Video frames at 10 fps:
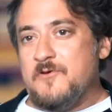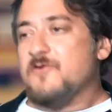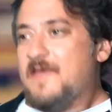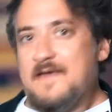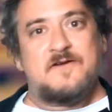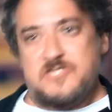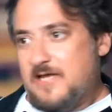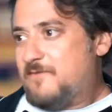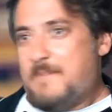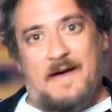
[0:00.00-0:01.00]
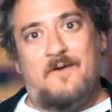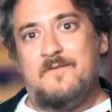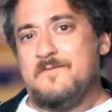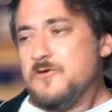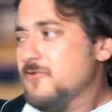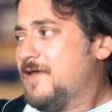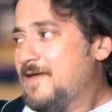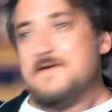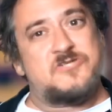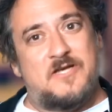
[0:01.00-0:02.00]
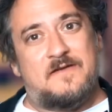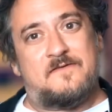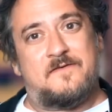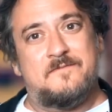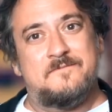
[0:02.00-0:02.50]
You're taking a chance, pal. You're taking a chance.